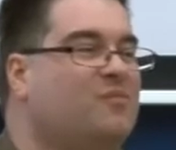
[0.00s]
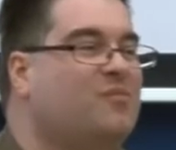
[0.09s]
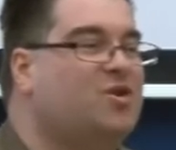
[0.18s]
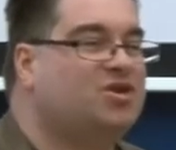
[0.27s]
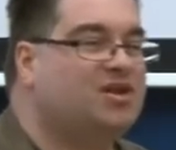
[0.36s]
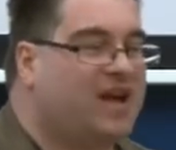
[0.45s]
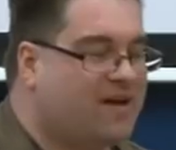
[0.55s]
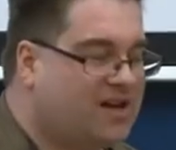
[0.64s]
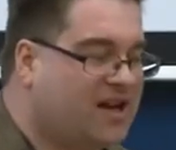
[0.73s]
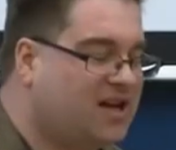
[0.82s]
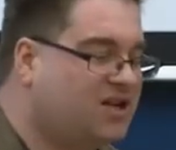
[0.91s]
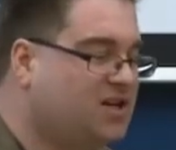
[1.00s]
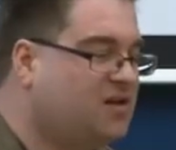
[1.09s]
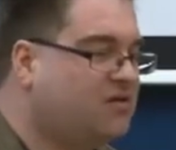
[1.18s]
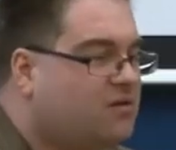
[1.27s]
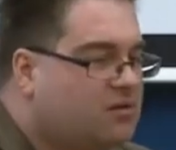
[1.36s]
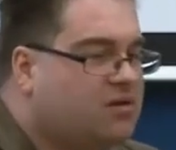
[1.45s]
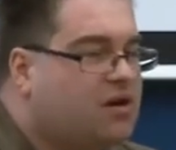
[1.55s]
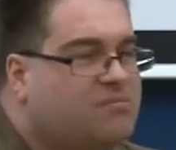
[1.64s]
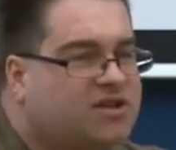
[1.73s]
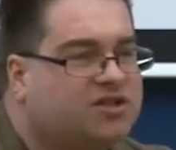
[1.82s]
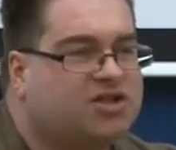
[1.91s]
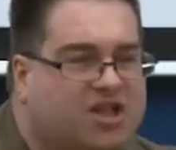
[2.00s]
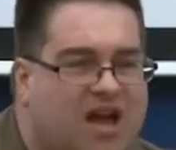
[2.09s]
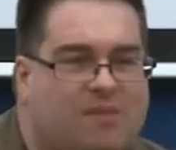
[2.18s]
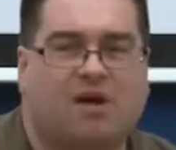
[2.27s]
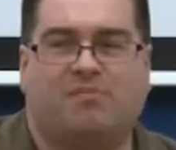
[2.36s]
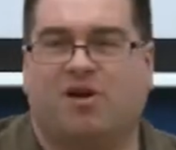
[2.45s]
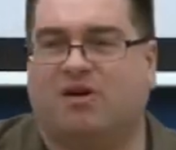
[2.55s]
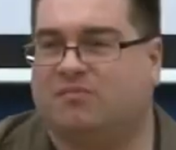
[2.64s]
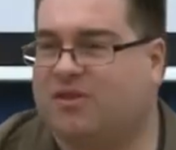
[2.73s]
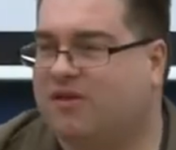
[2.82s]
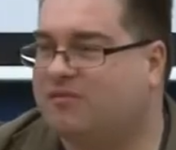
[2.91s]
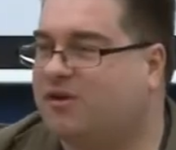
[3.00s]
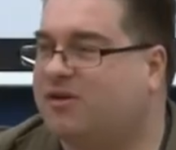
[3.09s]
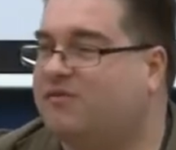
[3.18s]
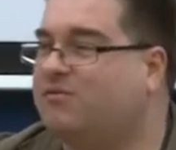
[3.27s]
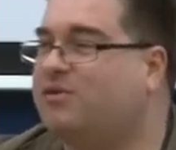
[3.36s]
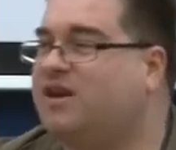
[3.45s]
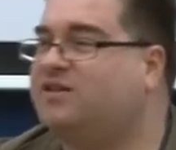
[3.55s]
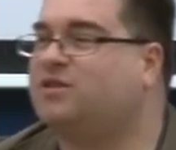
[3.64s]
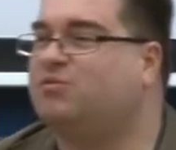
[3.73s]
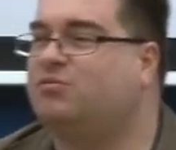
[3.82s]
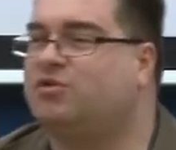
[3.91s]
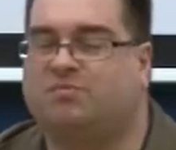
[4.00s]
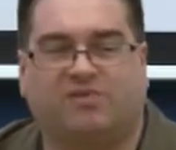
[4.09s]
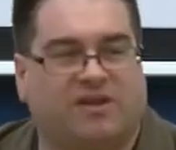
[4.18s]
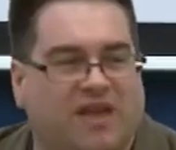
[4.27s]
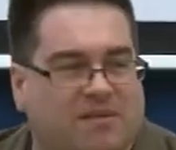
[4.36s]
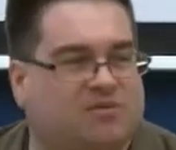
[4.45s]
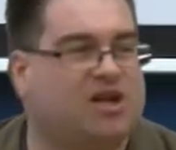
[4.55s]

We shouldn't have that attitude, oh no, I mustn't share my burden with everyone else, I wouldn't want to bring them